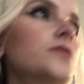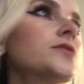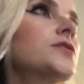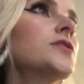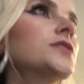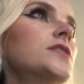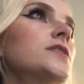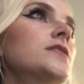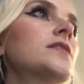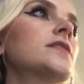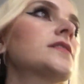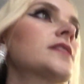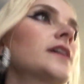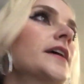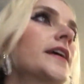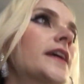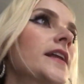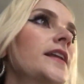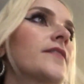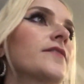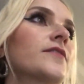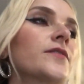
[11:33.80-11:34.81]
Jesus, I
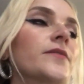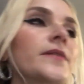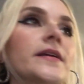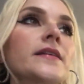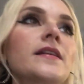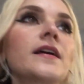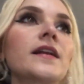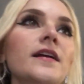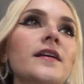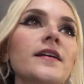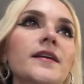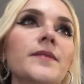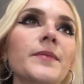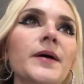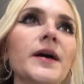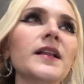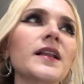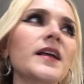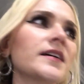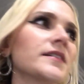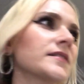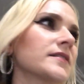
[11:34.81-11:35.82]
can't even read that. I need my
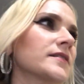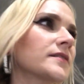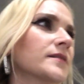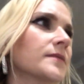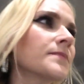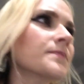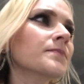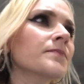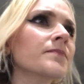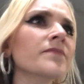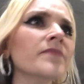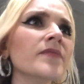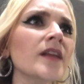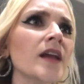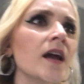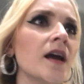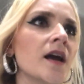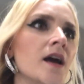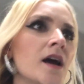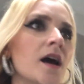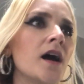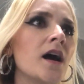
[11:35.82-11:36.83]
glasses.
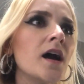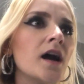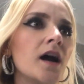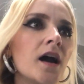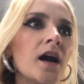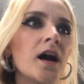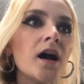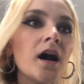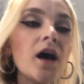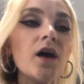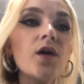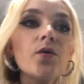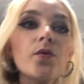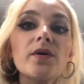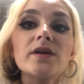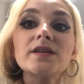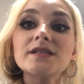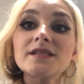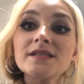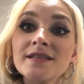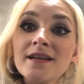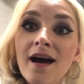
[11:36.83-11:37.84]
Oh,
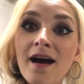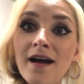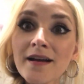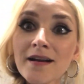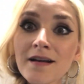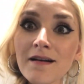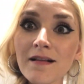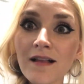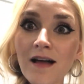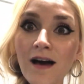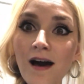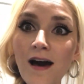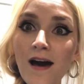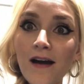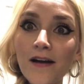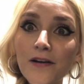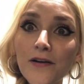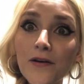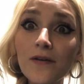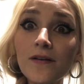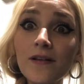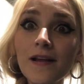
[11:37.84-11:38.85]
it's nine
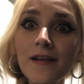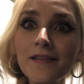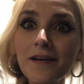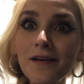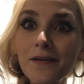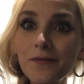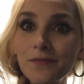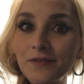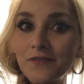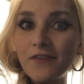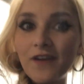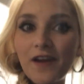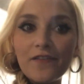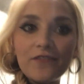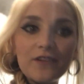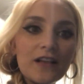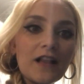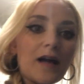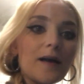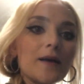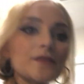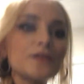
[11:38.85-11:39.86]
o'clock. Girl, I thought it was five
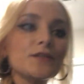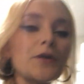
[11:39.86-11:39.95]
o'clock.